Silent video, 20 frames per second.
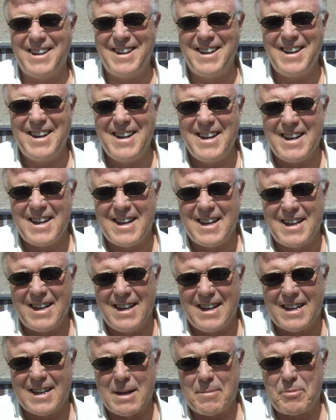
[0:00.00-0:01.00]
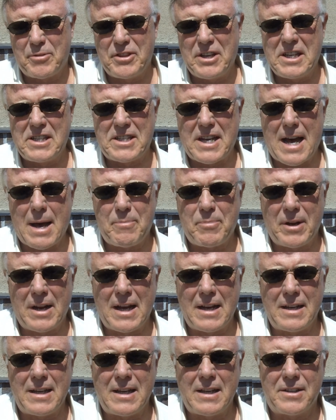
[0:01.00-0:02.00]
a couple things
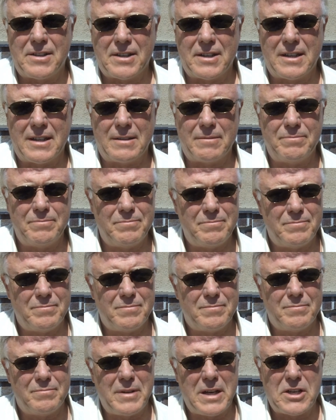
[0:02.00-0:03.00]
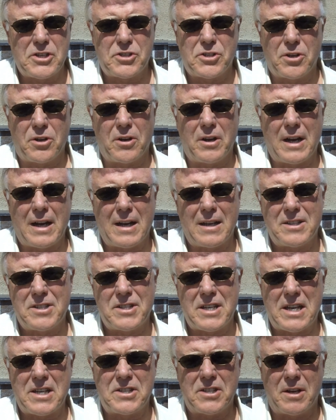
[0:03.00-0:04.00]
happen I need to make sure I
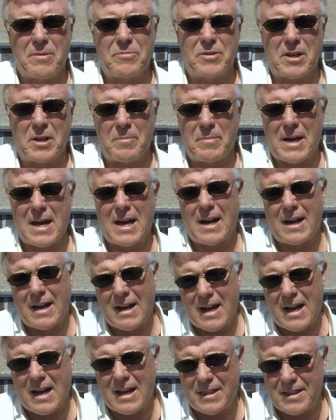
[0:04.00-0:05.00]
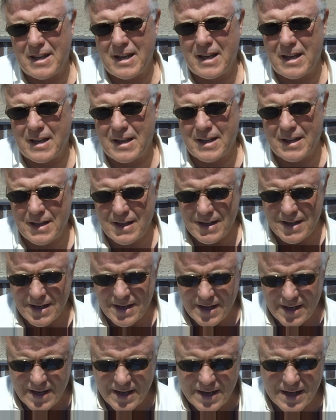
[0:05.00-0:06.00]
say something about it, I, I think.
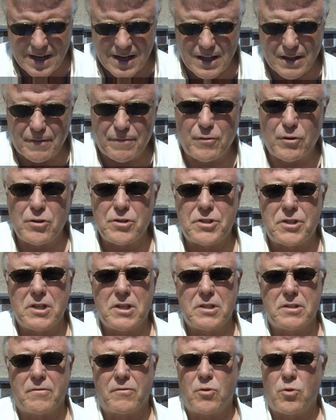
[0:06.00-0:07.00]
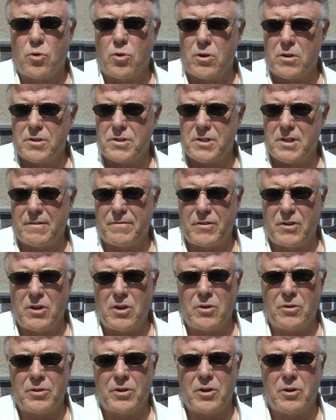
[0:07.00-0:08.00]
Uh, the first is, of course, if you
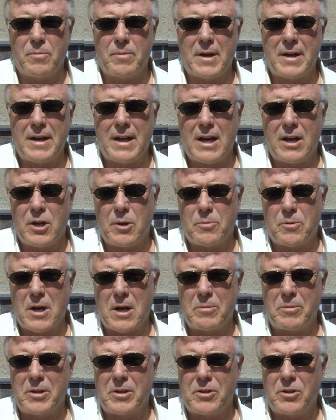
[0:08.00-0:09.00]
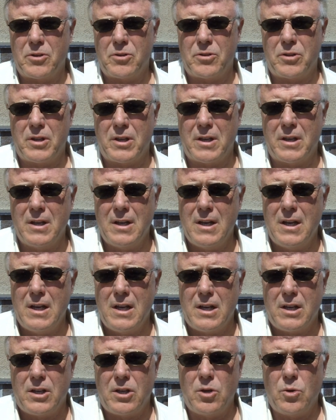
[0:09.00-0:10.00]
don't know by now, you probably do, the
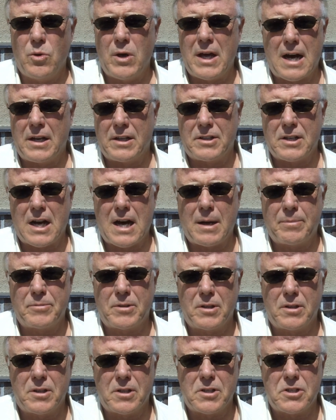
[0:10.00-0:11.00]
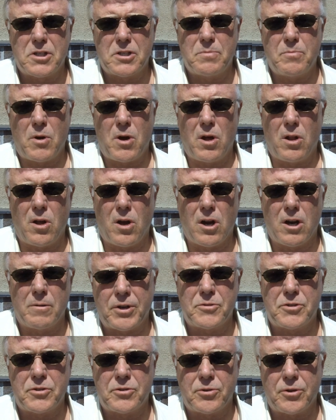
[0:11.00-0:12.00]
UN adopted the Small
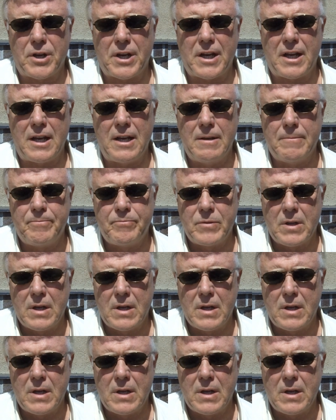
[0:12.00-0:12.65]
Arms Treaty.